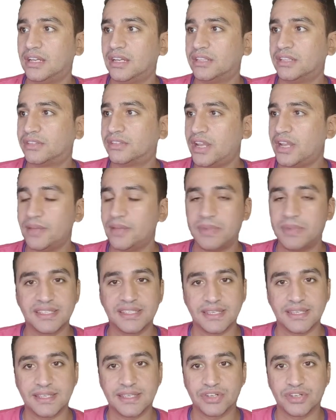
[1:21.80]
type in
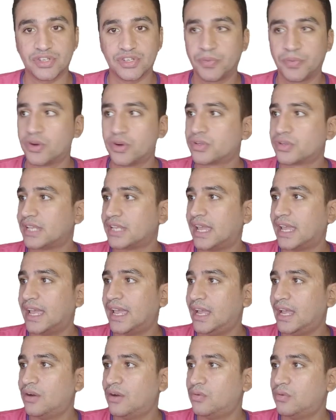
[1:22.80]
the search box
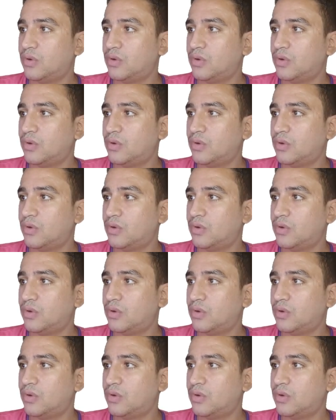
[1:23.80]
how